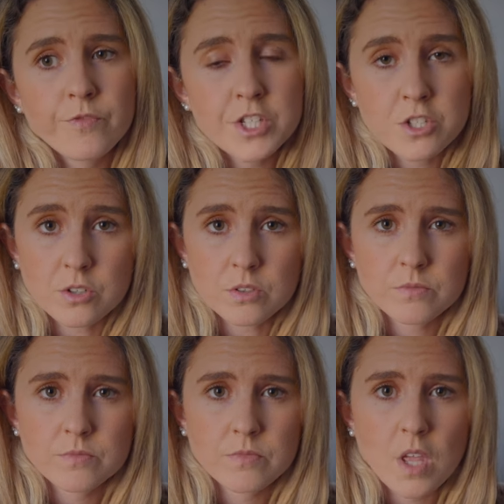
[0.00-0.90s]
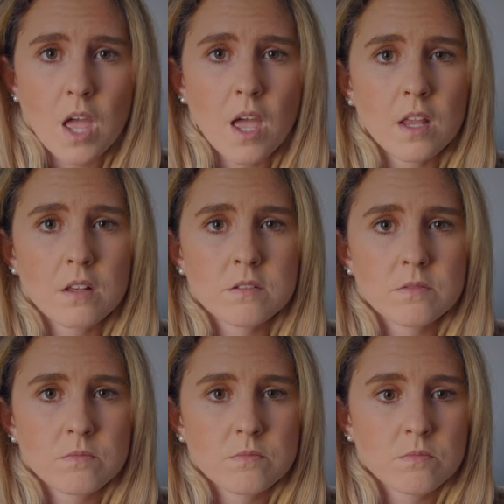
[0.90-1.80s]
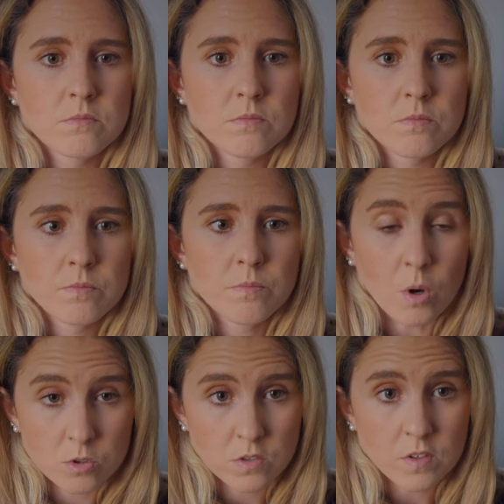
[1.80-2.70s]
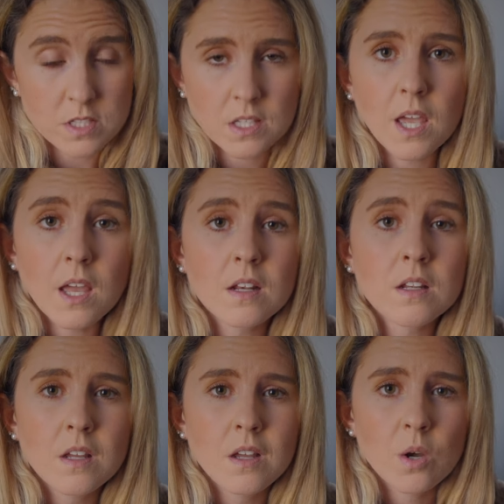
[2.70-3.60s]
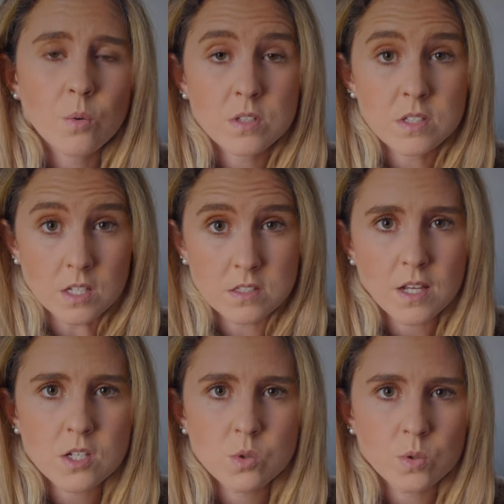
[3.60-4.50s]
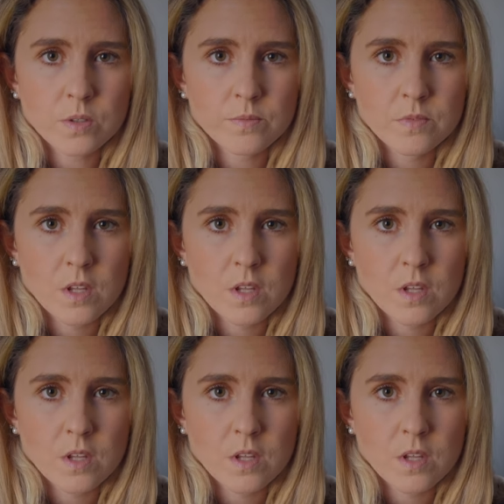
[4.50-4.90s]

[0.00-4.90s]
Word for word: physical, and most of us again would say sexual.